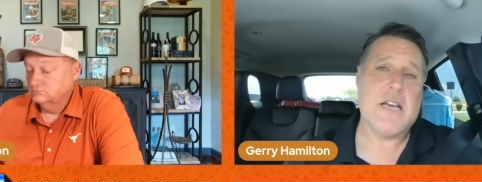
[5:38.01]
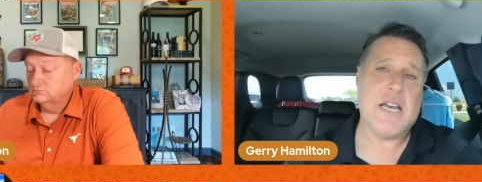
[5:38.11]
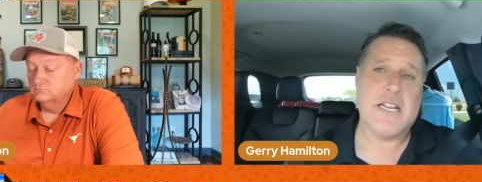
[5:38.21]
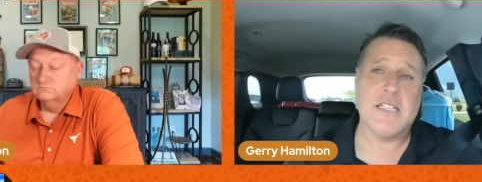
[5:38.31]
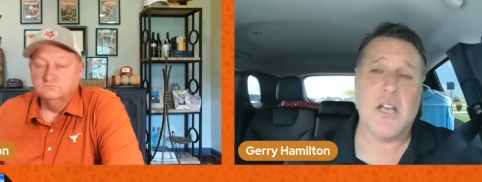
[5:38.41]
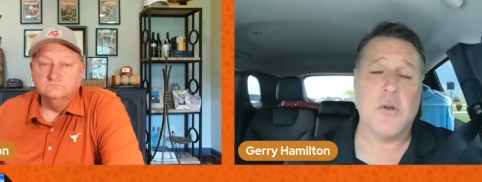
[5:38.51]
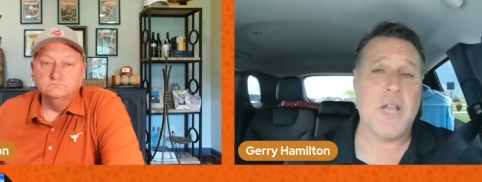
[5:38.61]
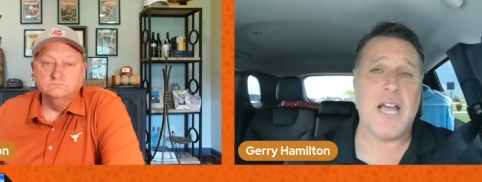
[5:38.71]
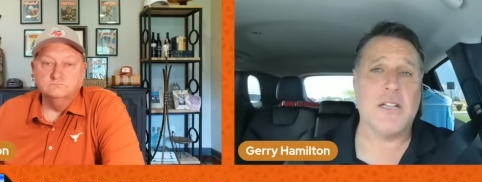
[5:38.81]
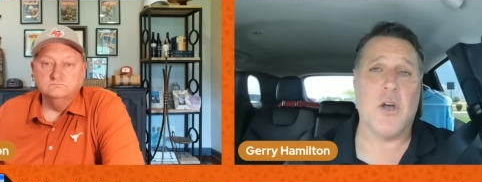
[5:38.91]
Speaker 1: And in
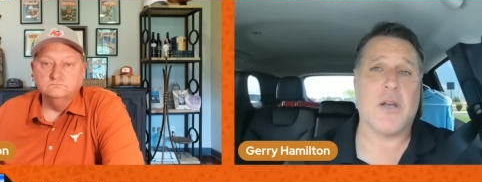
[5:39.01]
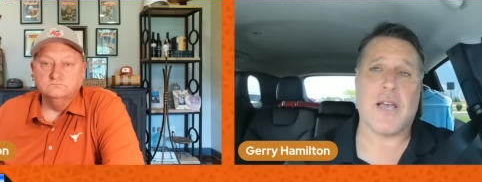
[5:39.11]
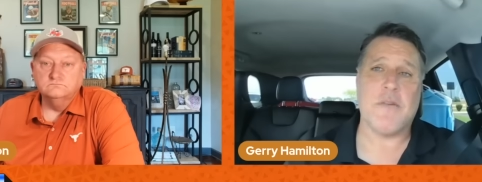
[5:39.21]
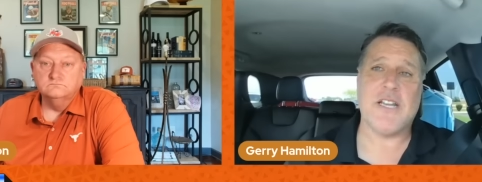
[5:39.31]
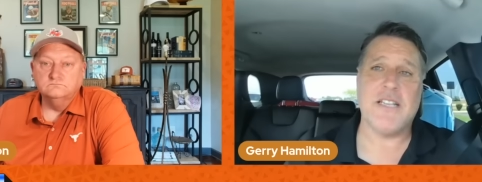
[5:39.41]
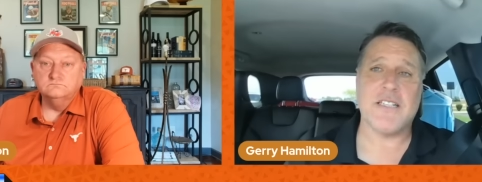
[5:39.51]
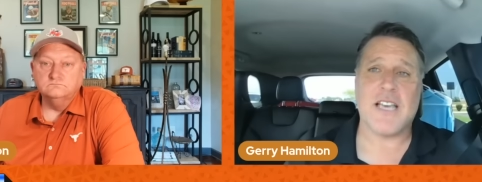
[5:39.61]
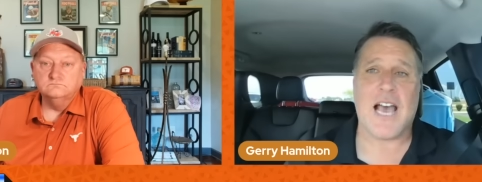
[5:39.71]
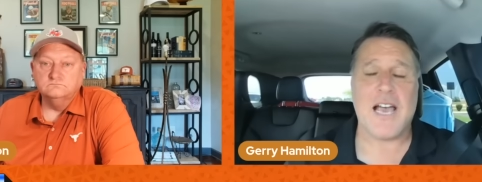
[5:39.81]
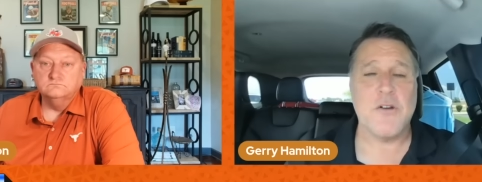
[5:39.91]
lay, look, I mean, he's a
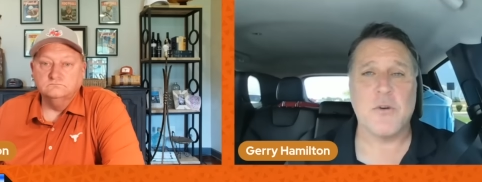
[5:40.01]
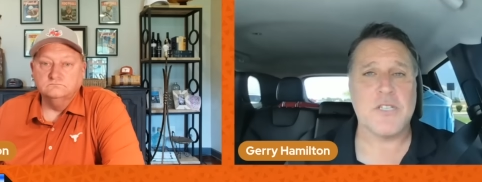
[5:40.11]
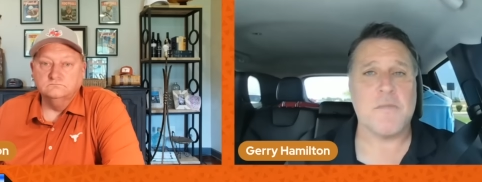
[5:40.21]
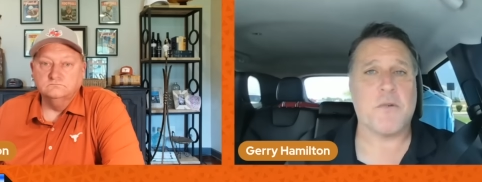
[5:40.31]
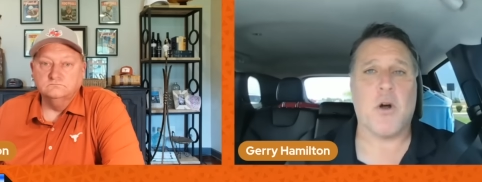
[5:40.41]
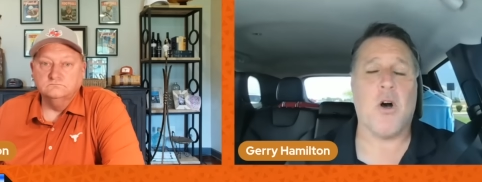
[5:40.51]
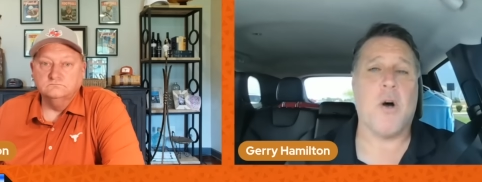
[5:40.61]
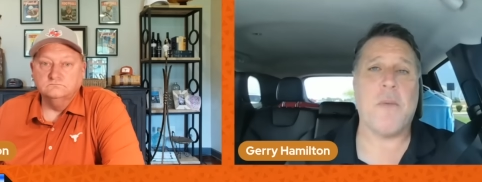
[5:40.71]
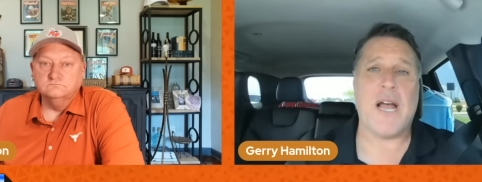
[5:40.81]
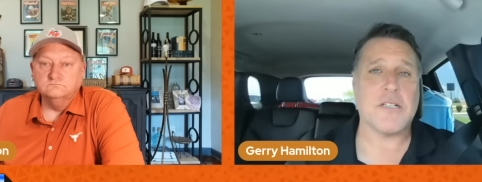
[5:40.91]
guy who was up for
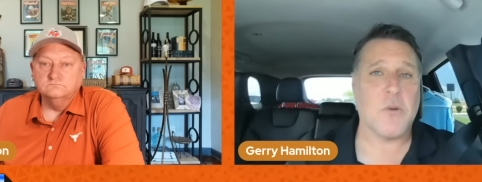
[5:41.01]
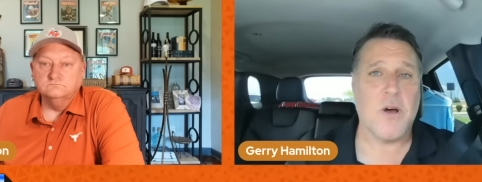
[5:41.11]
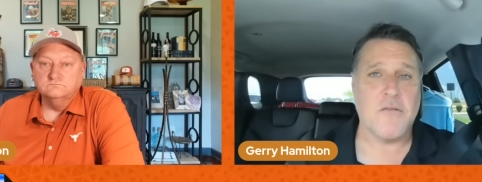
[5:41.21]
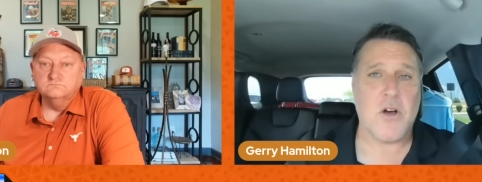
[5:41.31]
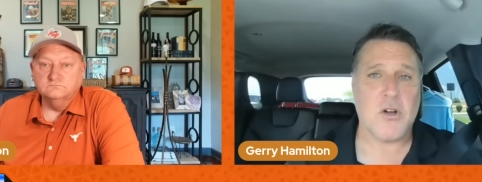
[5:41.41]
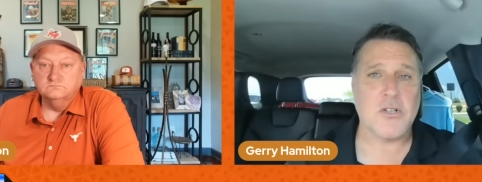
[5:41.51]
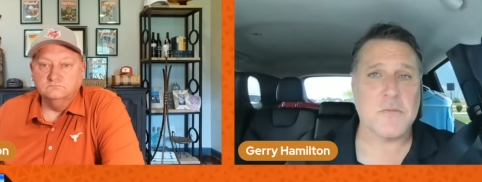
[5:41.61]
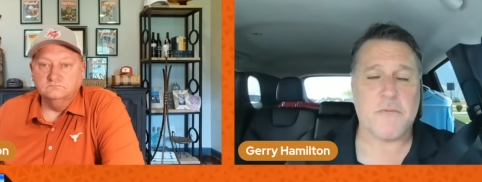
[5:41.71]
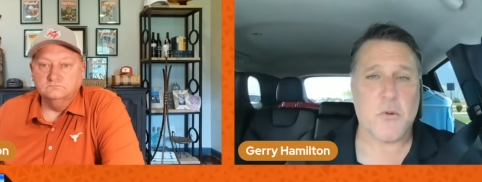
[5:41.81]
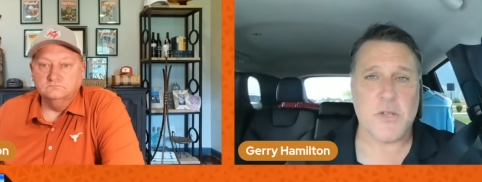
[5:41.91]
all Pac 12
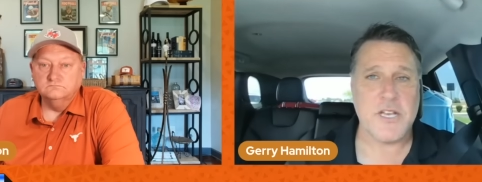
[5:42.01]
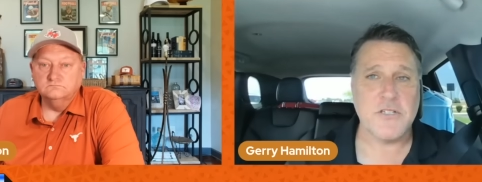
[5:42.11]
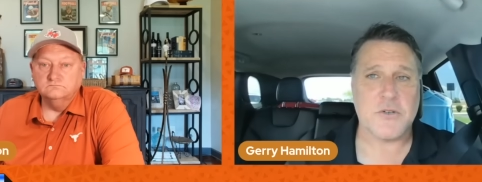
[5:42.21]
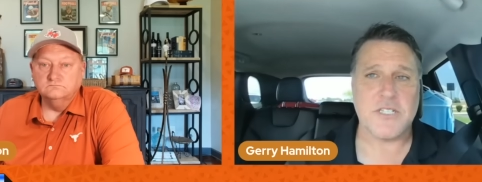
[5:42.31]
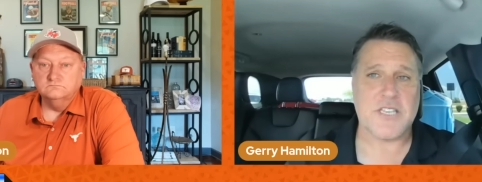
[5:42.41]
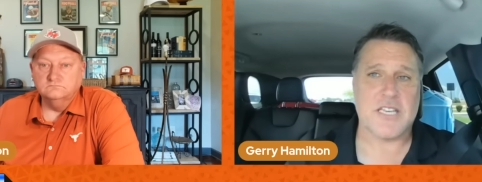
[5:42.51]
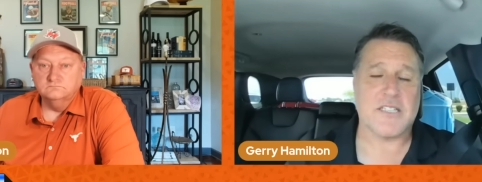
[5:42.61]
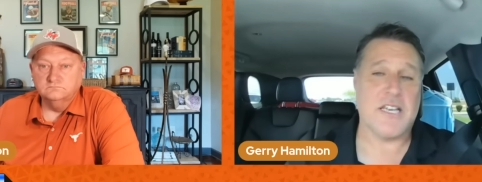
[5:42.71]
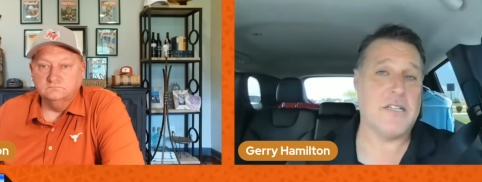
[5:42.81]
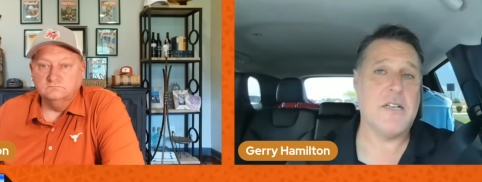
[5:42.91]
honors before the injuries
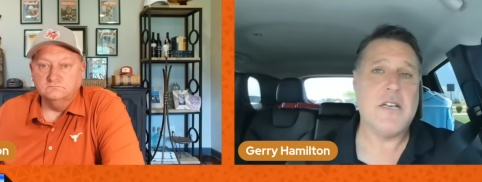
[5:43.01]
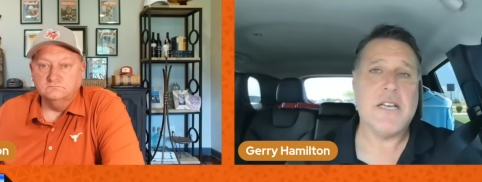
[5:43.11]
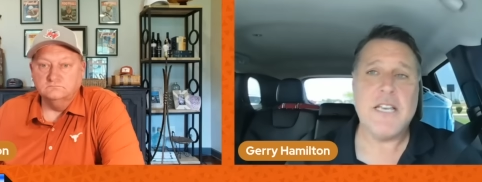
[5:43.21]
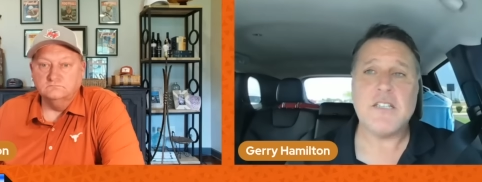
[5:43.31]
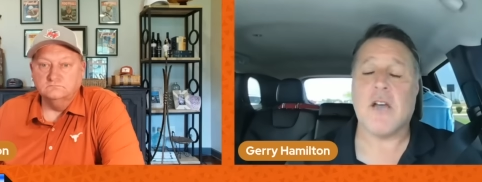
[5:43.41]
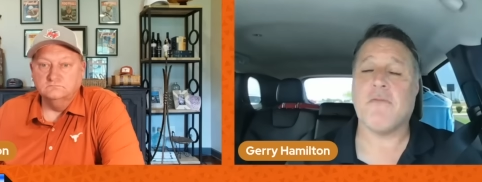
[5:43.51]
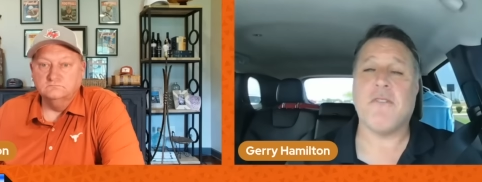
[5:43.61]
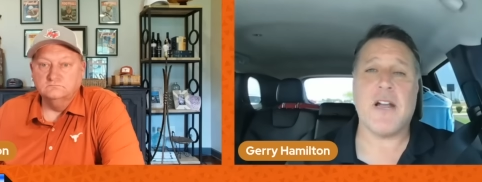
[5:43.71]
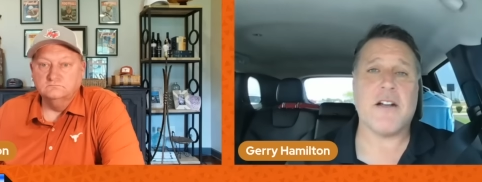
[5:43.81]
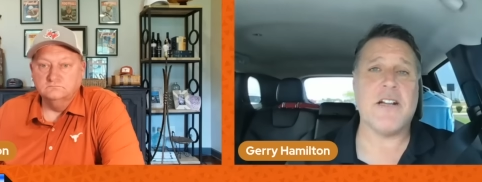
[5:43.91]
kicked in. He's a
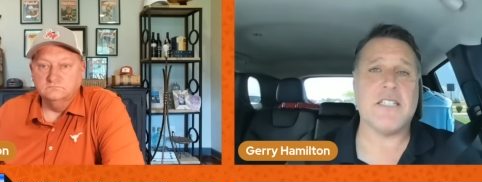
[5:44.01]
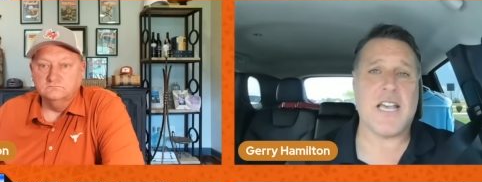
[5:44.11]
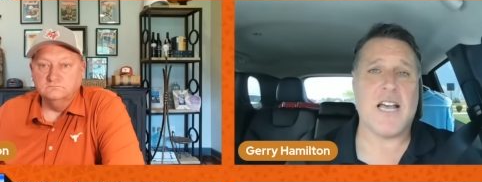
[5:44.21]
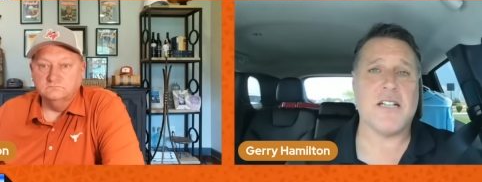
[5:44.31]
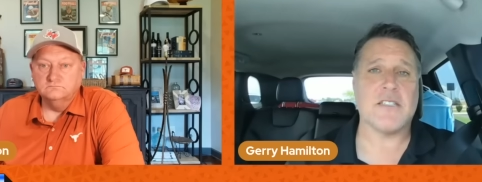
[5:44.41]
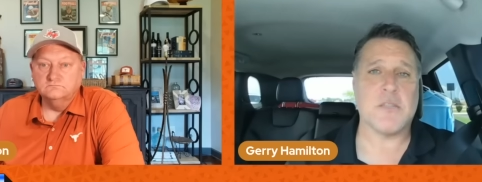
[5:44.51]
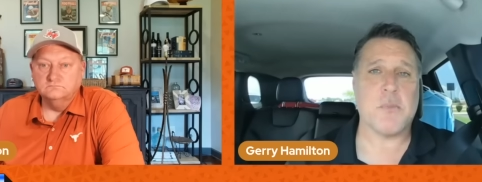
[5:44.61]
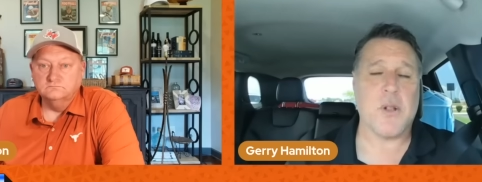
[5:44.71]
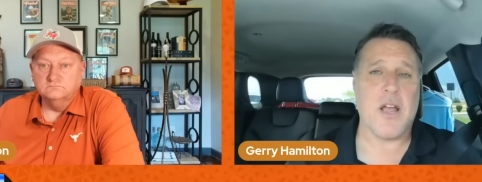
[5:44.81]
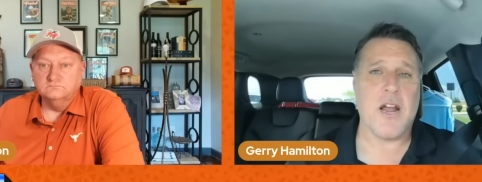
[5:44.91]
very talented
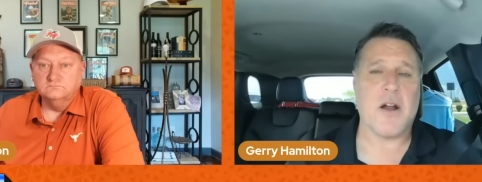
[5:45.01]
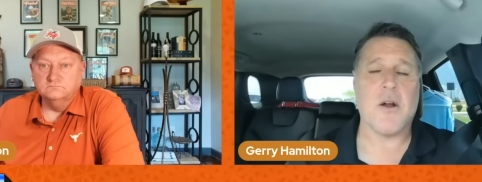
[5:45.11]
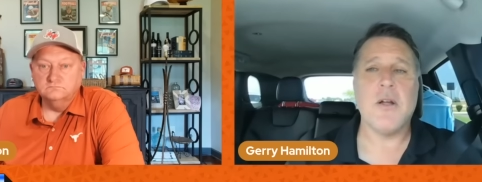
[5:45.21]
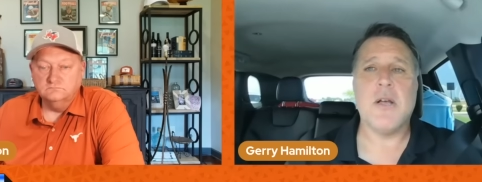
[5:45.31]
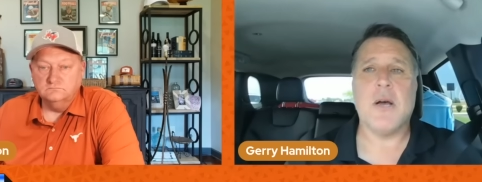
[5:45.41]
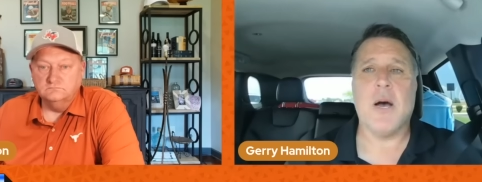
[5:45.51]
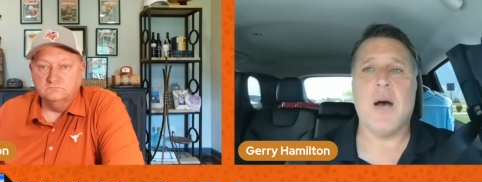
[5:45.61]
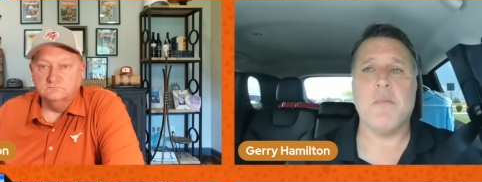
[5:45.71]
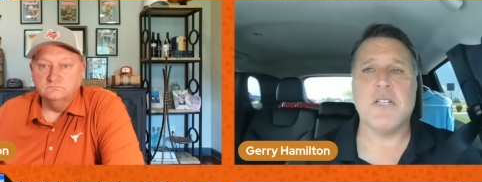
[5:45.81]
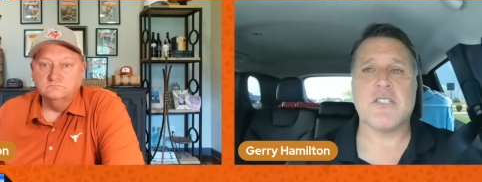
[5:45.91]
player.
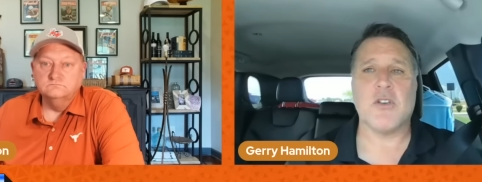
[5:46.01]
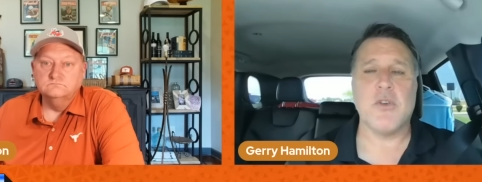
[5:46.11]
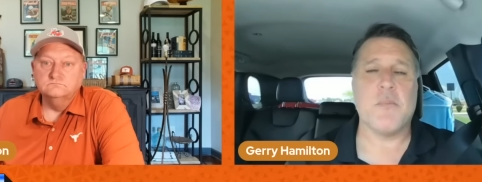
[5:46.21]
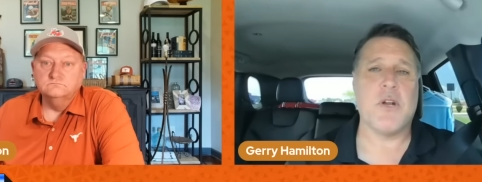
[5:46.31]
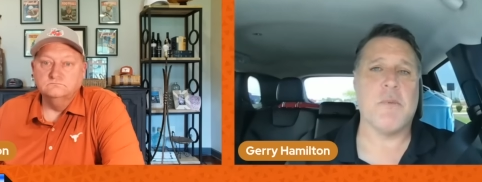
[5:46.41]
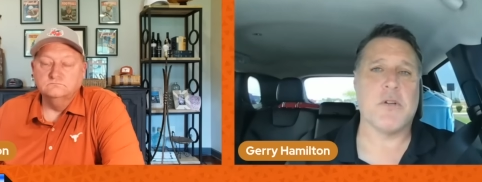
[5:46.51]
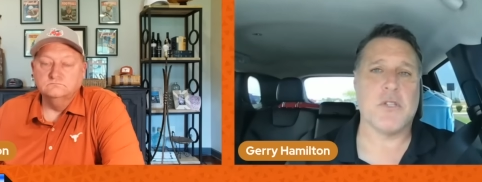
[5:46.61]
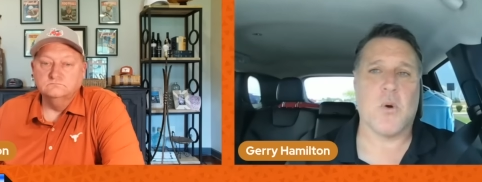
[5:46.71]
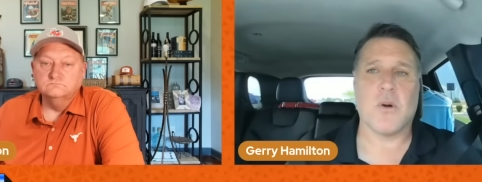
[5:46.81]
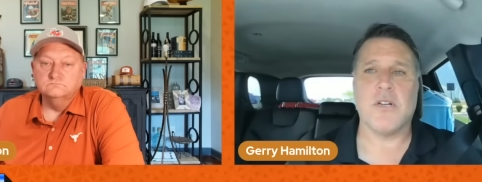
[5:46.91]
Um, and so you put him
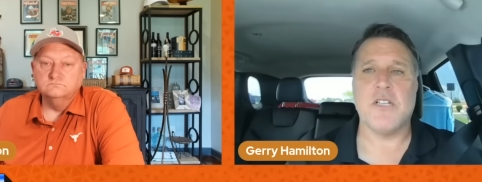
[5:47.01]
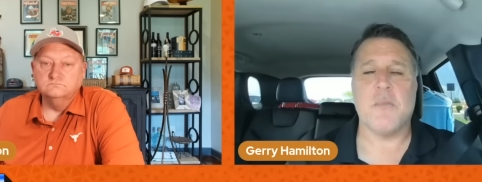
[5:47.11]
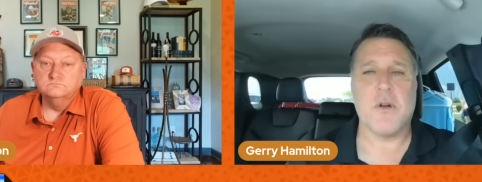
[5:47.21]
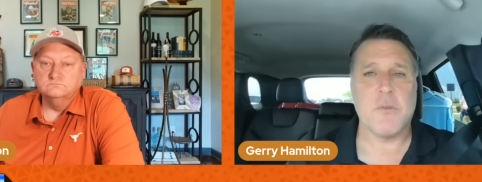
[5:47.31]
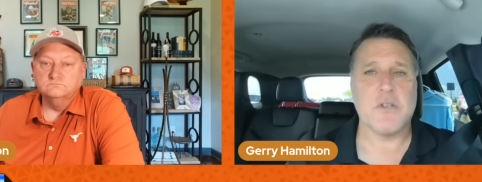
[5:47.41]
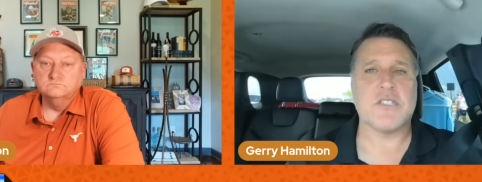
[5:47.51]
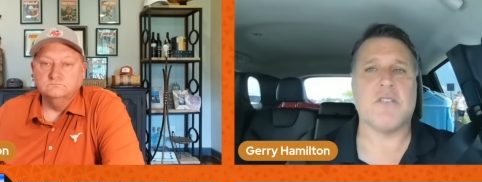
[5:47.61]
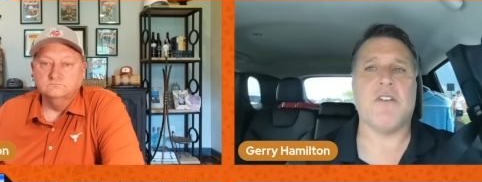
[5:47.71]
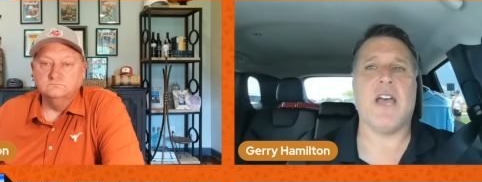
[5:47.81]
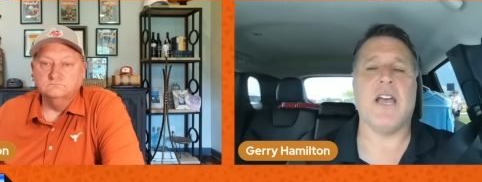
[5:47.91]
with Norton and you put him with
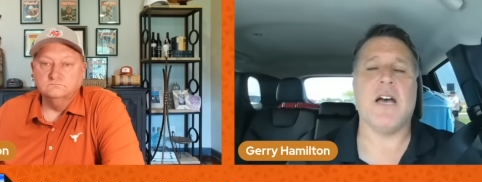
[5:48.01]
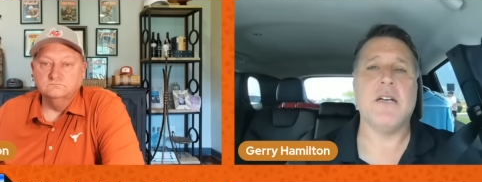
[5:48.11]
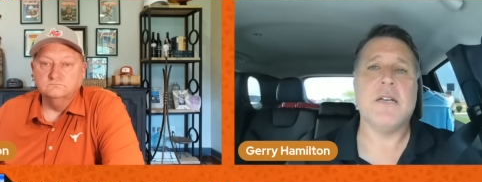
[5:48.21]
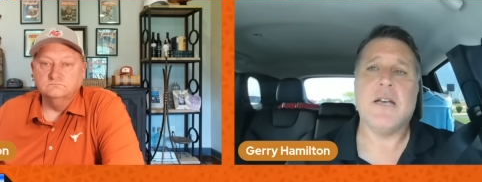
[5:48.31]
Savea,